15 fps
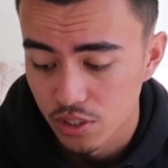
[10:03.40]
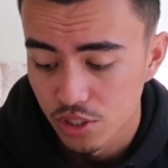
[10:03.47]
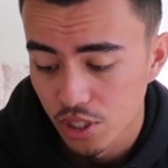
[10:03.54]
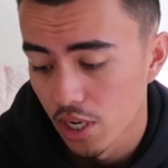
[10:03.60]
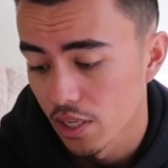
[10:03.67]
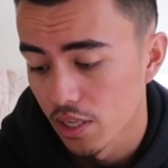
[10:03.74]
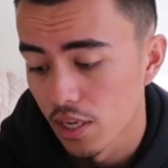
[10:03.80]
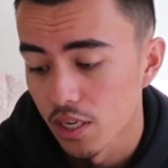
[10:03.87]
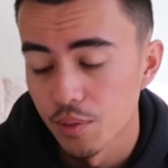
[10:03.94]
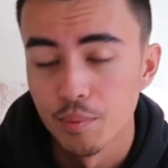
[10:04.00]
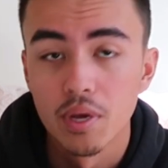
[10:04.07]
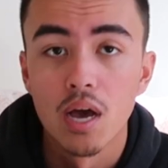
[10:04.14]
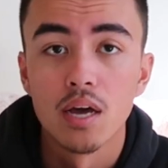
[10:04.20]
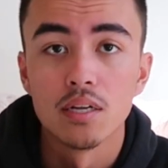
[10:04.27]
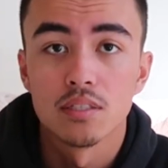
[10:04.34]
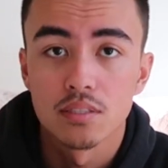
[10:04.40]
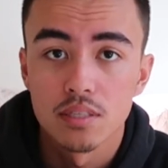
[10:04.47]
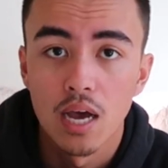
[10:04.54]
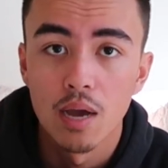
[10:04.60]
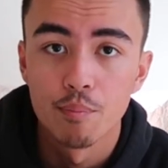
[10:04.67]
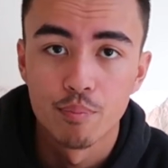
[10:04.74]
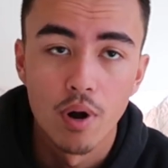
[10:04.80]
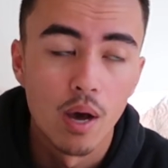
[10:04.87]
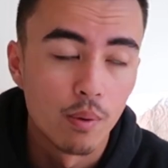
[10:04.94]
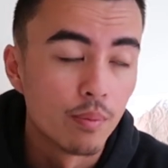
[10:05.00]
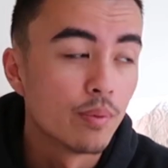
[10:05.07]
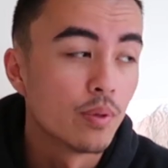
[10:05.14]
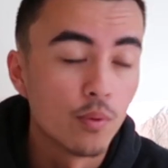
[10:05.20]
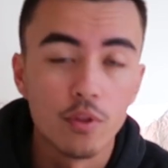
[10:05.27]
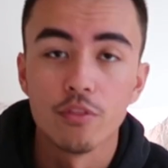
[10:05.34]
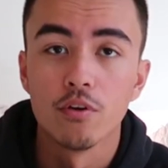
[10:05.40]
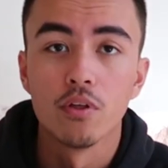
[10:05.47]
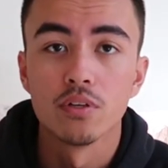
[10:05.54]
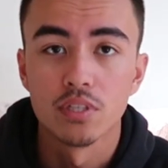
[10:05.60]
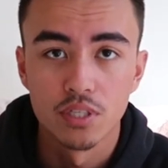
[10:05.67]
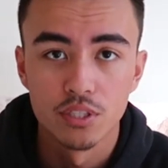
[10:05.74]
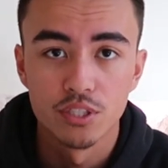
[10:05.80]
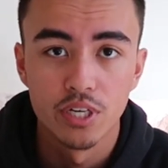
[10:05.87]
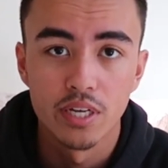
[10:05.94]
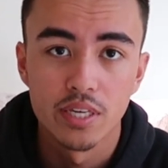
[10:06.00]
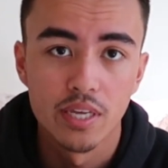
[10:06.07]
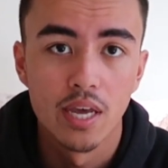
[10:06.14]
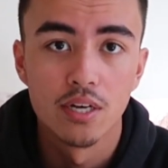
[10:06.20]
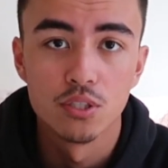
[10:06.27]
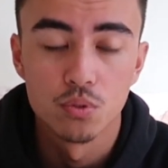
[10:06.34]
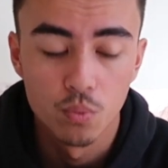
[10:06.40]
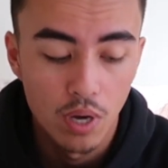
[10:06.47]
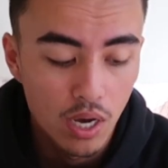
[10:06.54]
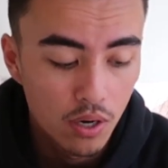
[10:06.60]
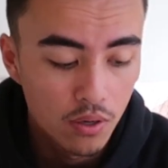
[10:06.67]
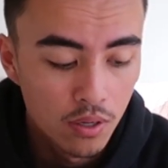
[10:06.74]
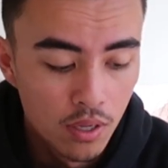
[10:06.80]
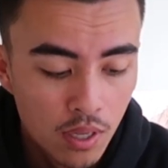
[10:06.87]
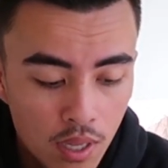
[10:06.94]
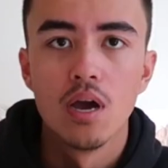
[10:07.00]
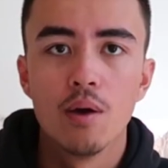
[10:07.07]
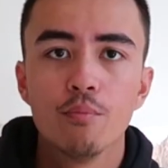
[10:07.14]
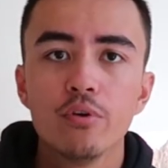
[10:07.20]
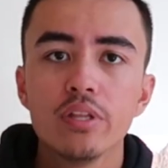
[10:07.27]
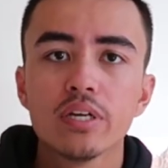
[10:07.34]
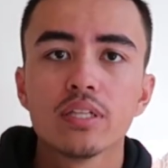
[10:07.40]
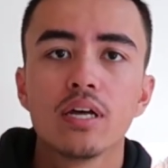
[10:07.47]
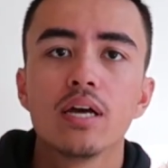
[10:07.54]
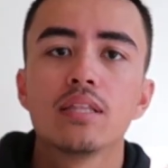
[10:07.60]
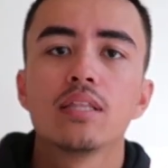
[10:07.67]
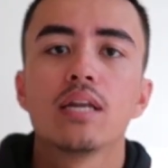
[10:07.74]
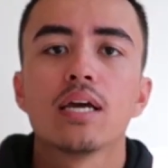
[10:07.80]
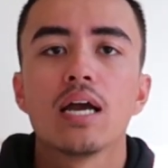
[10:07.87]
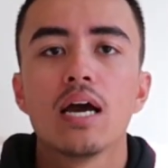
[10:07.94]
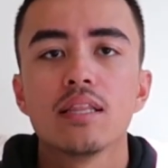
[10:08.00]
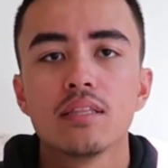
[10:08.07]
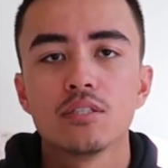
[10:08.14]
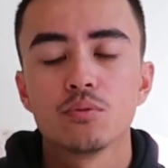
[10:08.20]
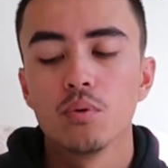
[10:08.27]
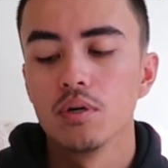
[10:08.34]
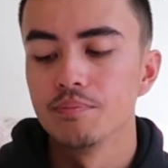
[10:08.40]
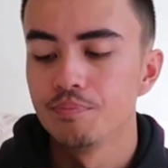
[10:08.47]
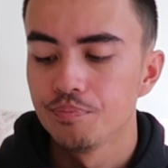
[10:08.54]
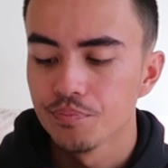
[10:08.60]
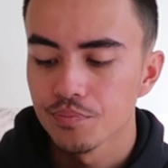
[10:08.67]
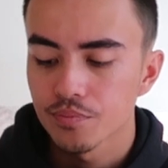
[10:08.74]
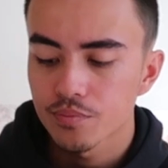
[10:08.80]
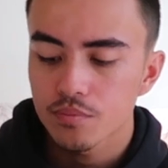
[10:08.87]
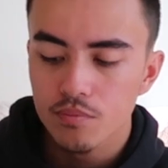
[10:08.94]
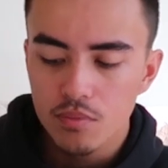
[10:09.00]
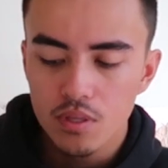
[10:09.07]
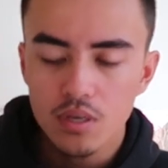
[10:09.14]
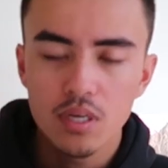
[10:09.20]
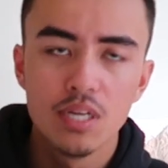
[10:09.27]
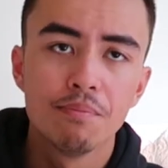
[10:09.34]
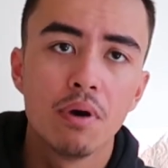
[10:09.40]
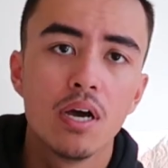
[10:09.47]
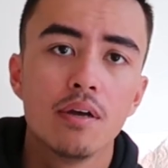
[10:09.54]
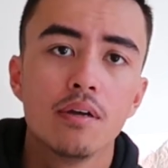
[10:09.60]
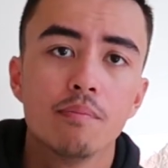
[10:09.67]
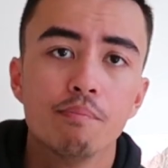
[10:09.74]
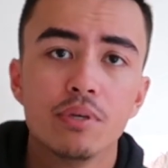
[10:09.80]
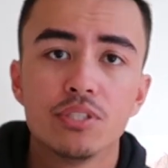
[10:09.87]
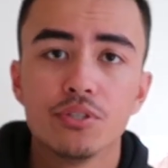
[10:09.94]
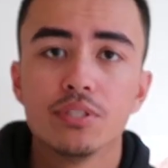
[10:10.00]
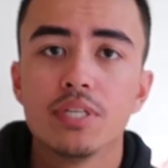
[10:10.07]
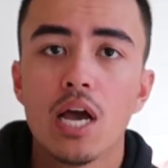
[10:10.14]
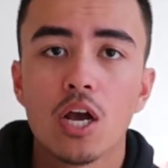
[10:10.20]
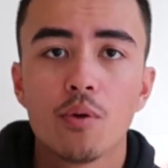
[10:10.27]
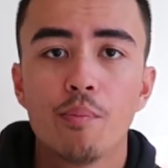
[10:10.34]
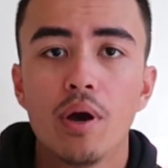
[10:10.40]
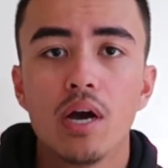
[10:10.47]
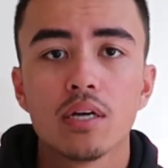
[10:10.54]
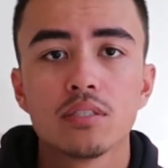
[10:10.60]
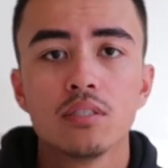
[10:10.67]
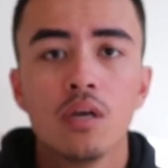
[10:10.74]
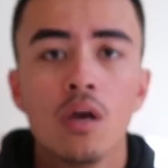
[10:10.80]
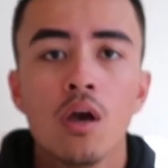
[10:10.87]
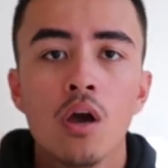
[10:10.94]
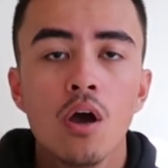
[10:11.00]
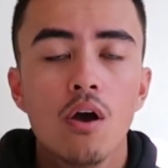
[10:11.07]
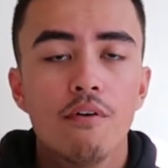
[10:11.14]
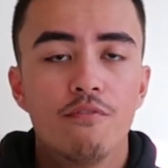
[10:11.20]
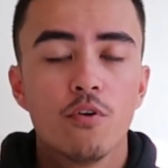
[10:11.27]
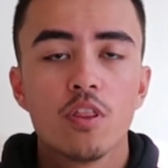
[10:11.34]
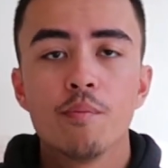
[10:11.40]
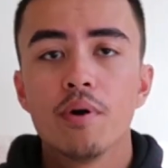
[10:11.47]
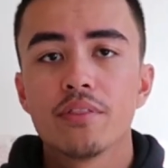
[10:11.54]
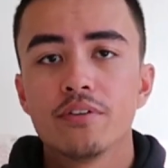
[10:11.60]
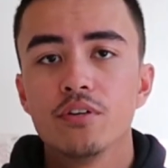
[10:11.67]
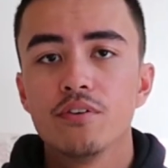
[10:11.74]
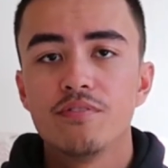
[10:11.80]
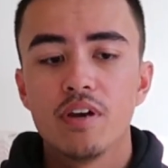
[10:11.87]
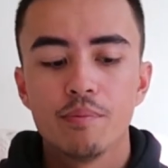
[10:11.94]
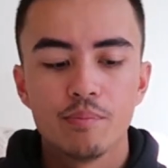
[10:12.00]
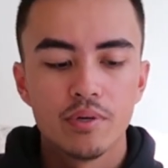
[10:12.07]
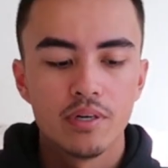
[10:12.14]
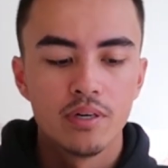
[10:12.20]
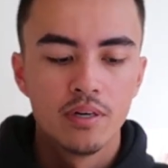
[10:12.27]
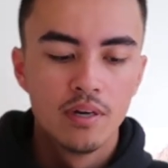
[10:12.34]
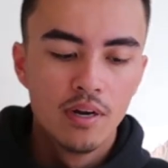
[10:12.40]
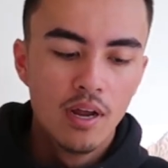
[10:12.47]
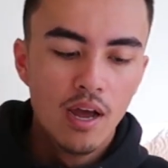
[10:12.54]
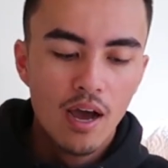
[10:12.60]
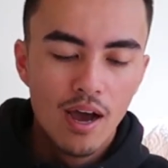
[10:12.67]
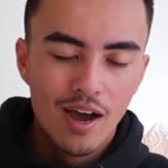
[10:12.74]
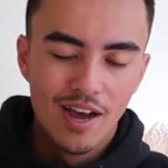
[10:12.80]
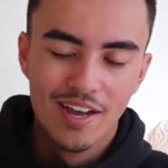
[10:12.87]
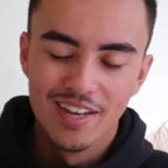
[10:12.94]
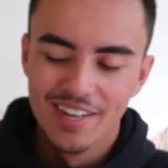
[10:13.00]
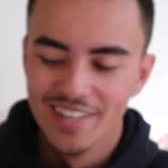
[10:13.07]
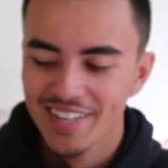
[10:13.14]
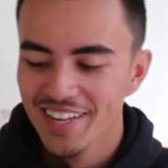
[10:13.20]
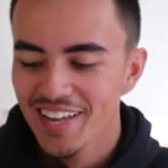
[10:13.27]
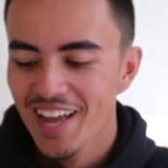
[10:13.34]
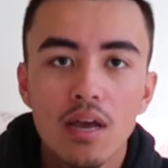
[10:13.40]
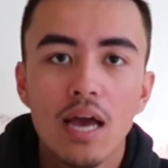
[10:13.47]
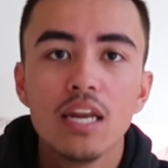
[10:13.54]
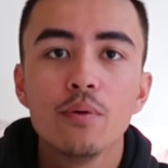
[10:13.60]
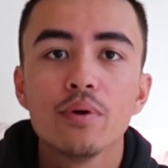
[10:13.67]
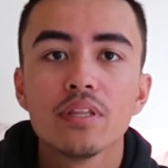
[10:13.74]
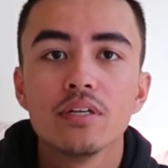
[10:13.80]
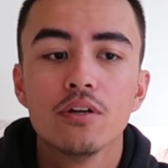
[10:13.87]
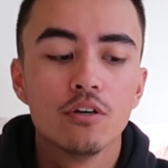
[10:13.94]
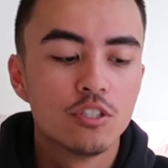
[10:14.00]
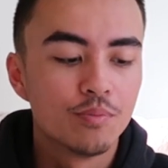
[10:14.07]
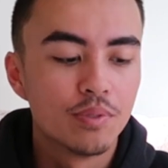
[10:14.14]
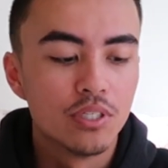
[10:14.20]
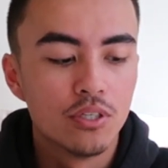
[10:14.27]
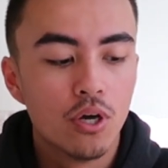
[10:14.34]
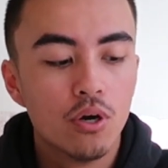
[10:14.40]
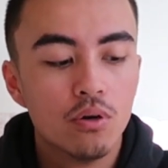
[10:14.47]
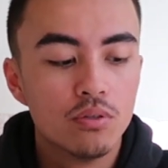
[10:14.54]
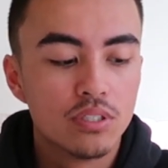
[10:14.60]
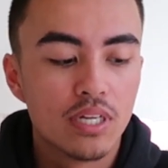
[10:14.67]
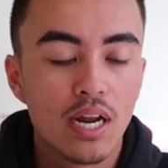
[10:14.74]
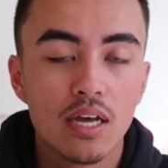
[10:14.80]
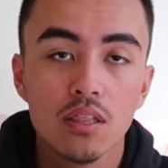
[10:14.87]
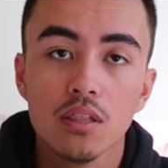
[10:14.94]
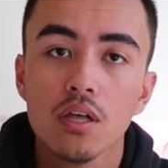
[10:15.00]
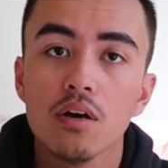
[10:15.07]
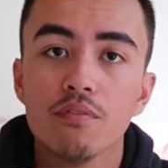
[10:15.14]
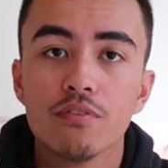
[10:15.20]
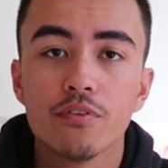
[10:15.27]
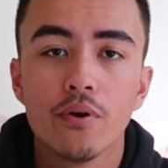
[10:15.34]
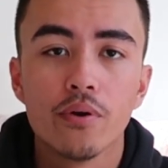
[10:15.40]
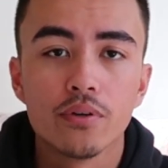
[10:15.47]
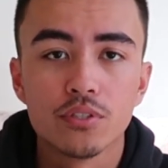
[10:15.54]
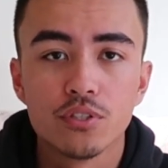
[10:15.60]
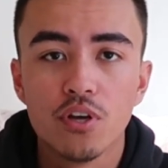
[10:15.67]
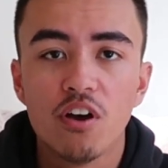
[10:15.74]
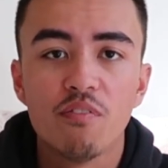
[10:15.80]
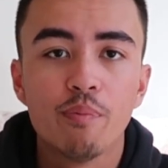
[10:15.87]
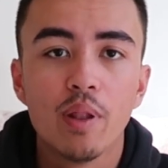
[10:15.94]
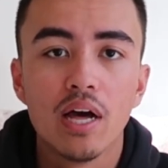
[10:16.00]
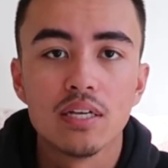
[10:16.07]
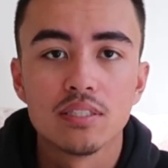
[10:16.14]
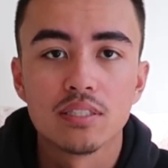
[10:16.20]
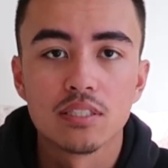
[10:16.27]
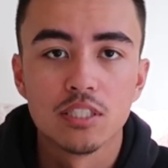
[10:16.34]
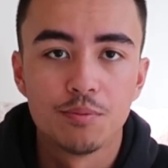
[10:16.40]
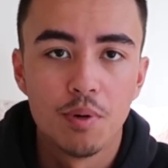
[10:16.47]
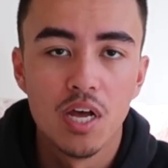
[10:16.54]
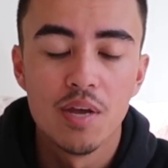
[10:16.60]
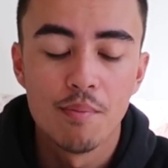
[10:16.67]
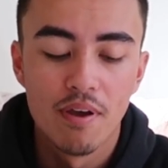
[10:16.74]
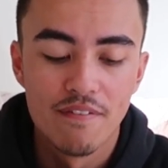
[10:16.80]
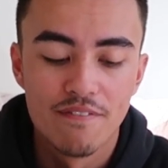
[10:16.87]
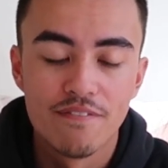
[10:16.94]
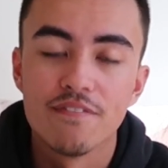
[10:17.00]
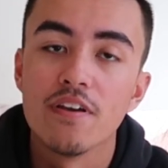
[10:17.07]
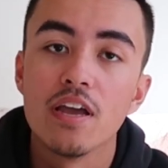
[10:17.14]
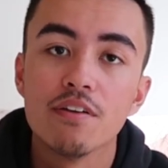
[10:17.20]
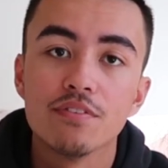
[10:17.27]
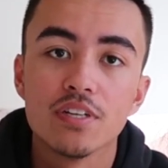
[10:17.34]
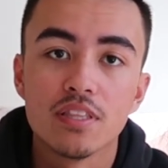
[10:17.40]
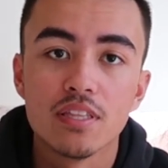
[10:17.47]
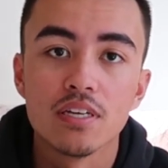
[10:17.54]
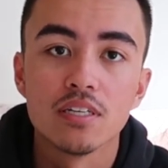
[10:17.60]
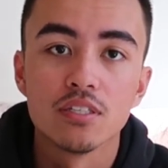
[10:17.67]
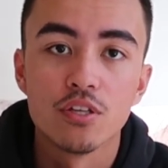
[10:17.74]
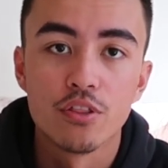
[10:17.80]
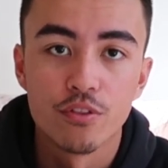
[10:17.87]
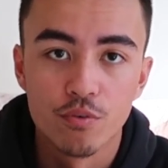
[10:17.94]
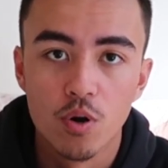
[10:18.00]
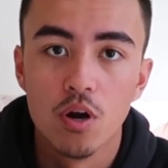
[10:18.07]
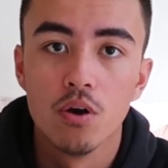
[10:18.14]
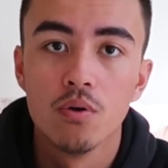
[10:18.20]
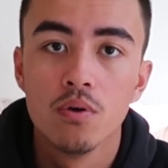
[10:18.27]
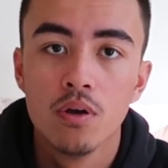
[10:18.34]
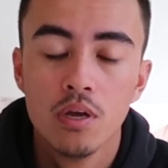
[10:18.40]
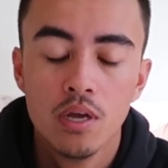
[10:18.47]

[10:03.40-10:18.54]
on a shaky head, to be honest. I probably will throw this on a shaky head as well. I'm really glad that I got this one in my mystery tackle box for the month of November. Anyone that knows me knows that I love throwing soft plastics. It's probably my favorite thing to throw,